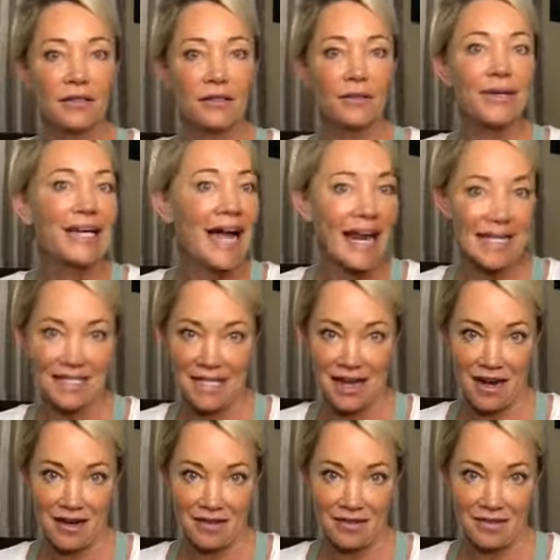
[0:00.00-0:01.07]
We got to
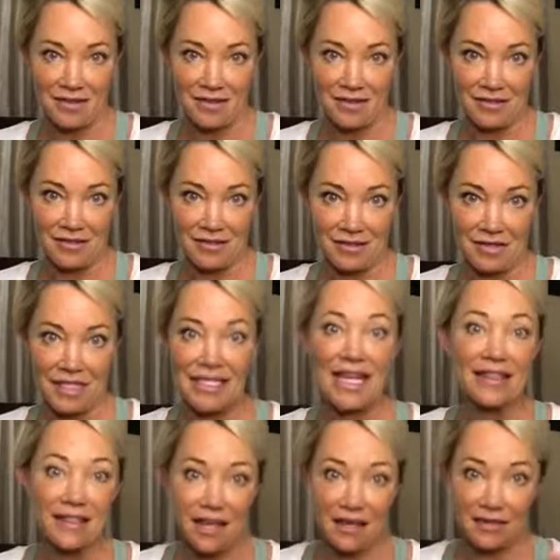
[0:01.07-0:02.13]
talk, because I
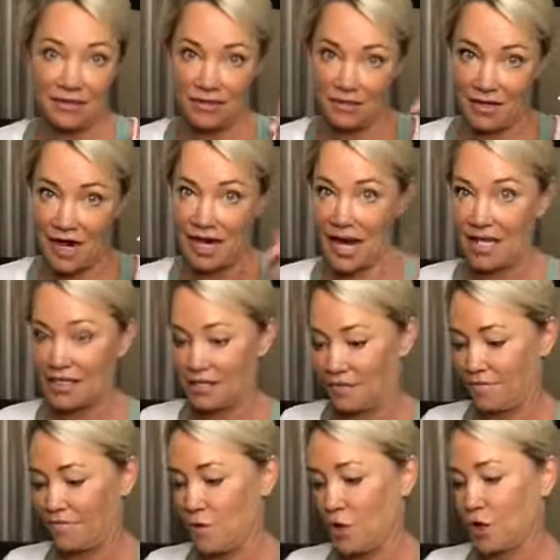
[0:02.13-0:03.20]
think I got
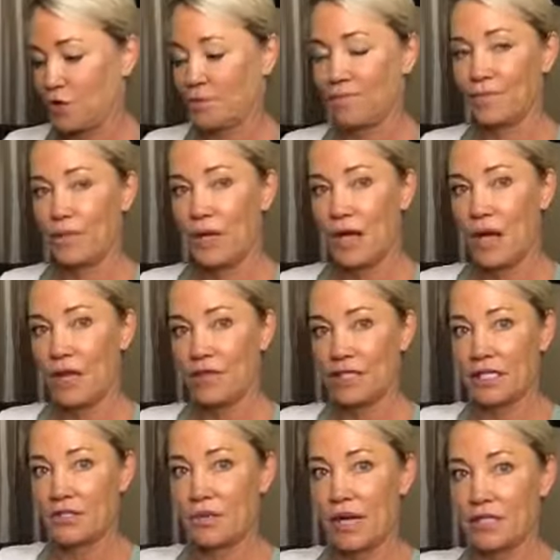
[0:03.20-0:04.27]
something for you. And
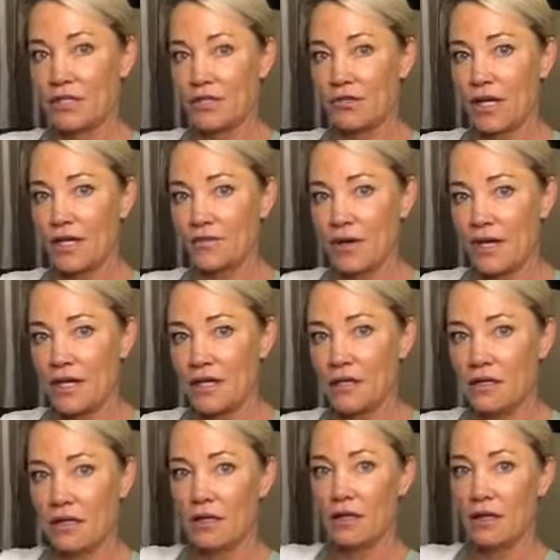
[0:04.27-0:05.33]
this is what I do. You guys
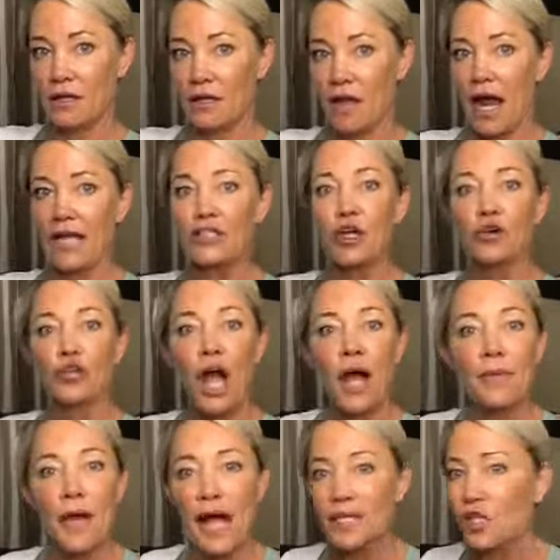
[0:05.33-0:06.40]
ready? I
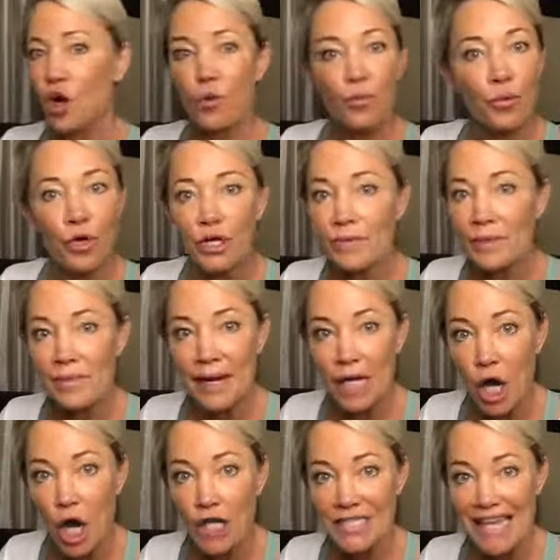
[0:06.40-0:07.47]
don't put them in my
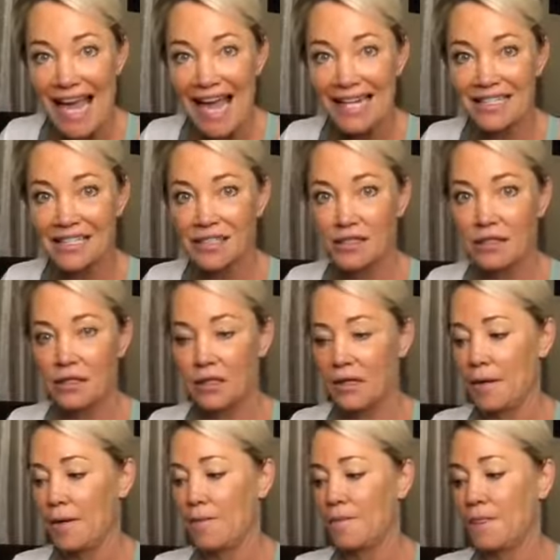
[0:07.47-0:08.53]
contacts.
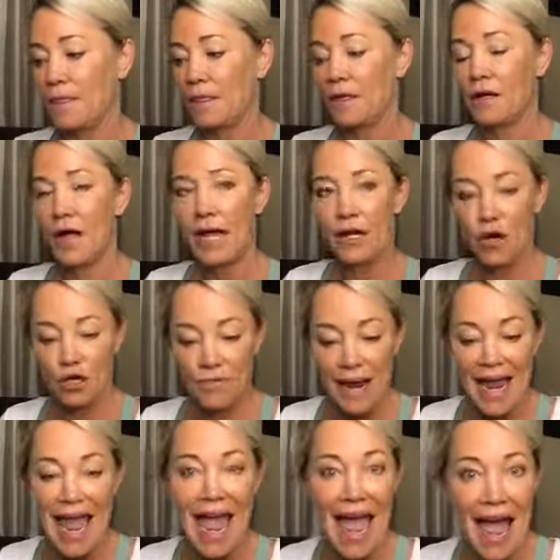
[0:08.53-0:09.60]
I go to
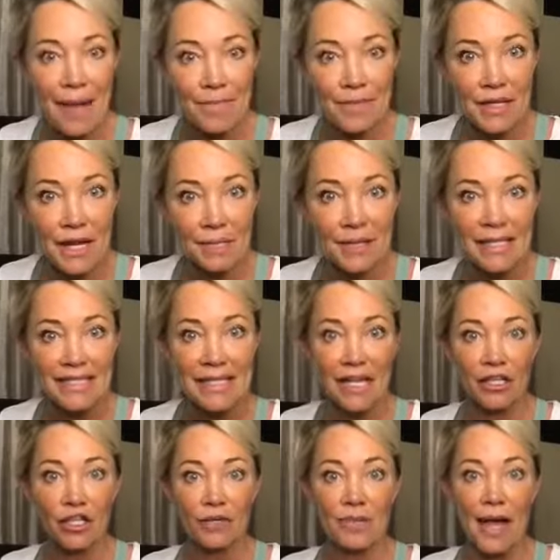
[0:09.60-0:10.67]
my app that I'm going to
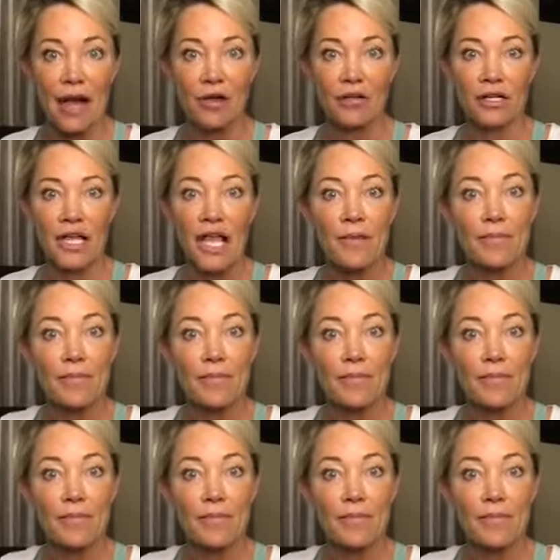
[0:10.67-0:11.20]
tell you about.